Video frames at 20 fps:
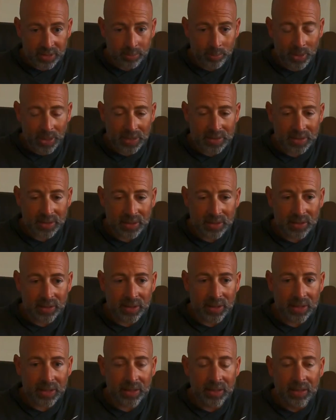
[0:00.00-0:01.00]

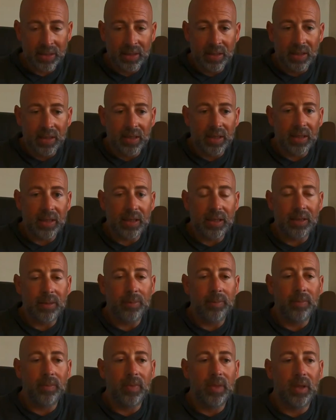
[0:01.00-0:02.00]
basically,
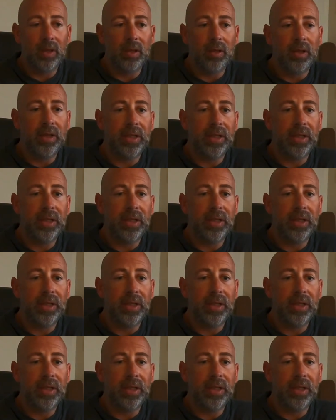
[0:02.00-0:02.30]
it